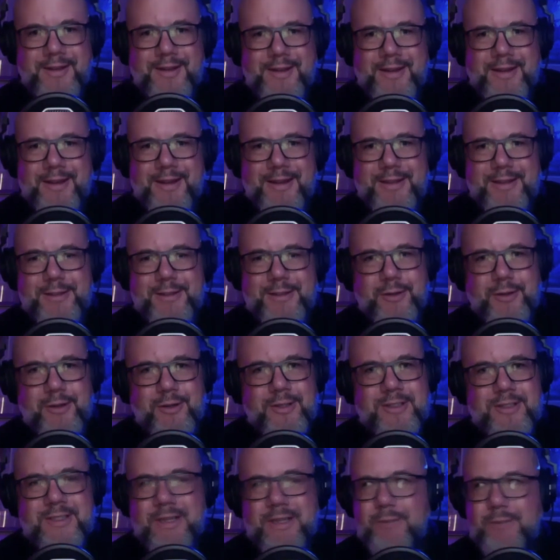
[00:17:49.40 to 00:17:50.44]
It's
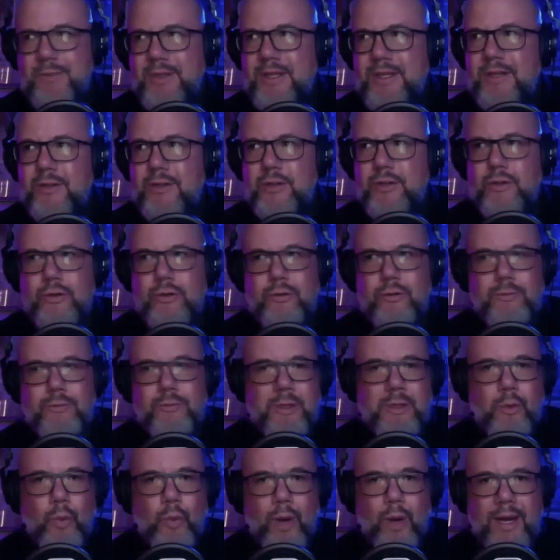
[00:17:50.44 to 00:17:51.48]
not something to
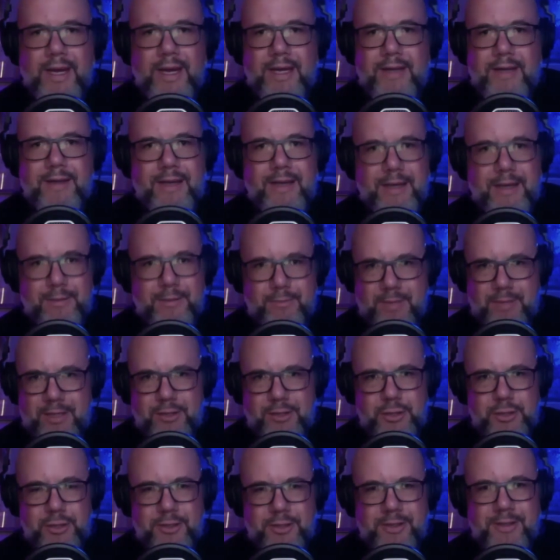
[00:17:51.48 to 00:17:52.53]
be weighed and
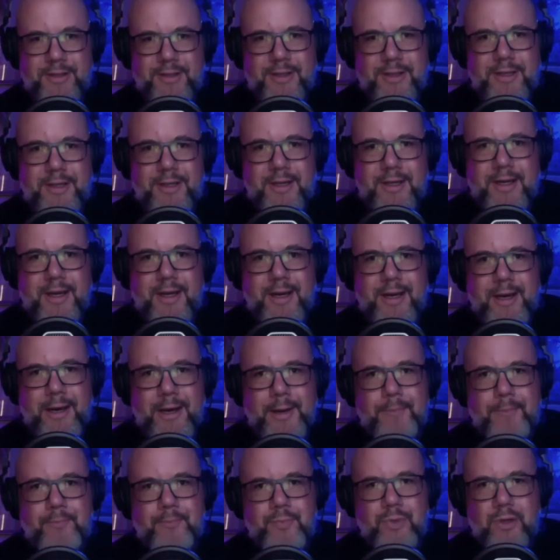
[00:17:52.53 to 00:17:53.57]
measured
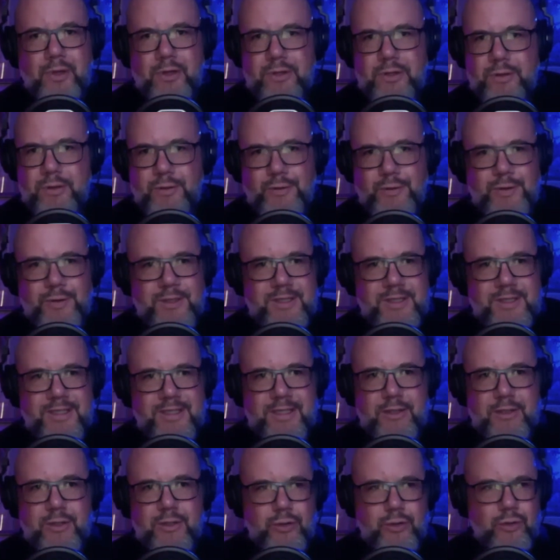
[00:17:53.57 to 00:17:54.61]
um, to fit
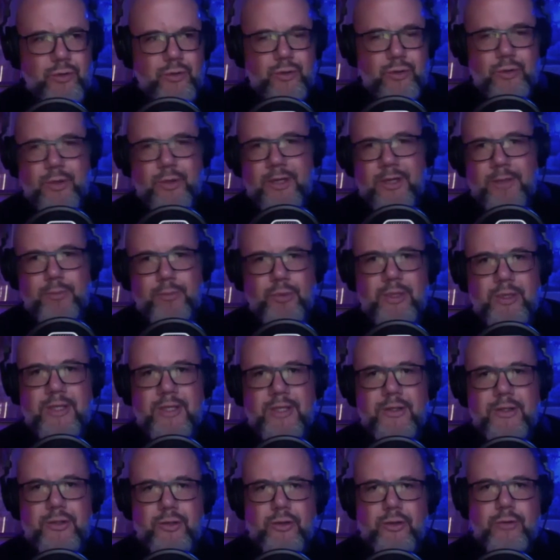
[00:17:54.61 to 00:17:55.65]
into a
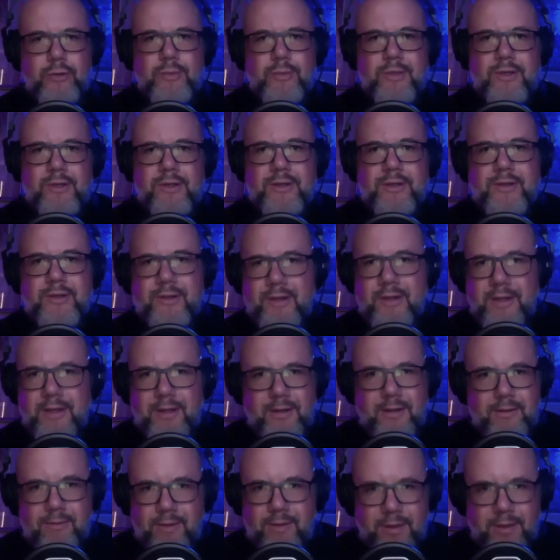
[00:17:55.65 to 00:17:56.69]
predetermined
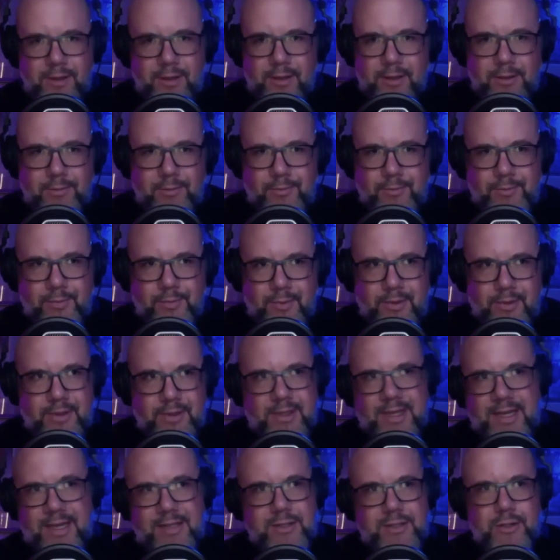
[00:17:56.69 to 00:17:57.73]
um,
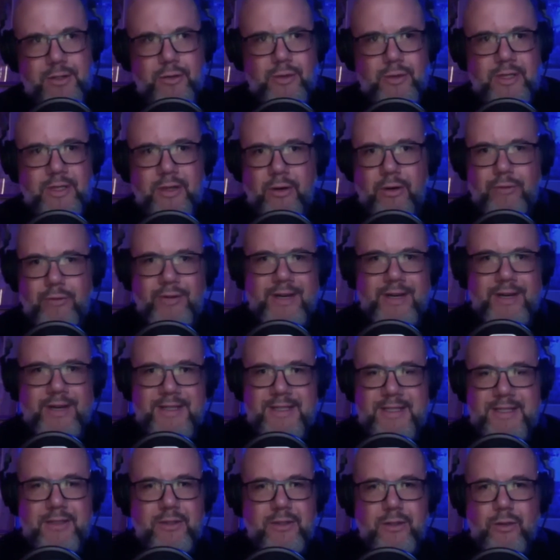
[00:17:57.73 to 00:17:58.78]
category of
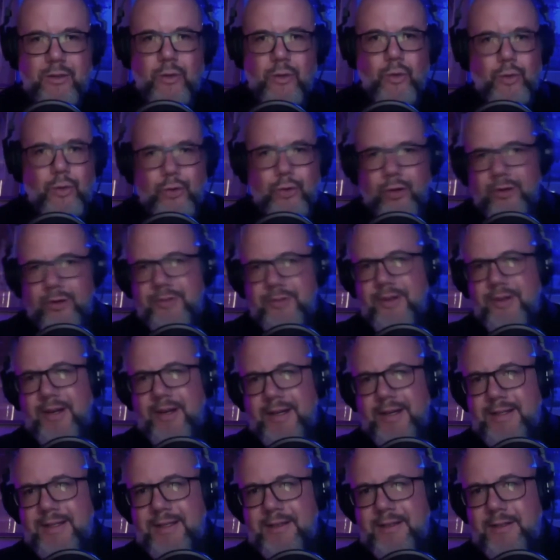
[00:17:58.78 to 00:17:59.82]
ideal or not
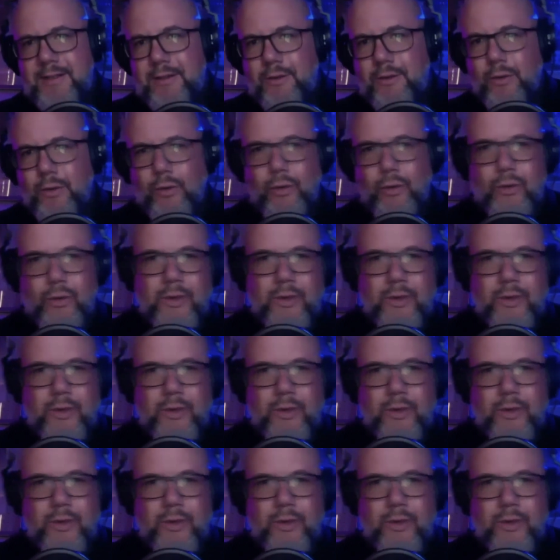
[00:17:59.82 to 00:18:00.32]
ideal, or,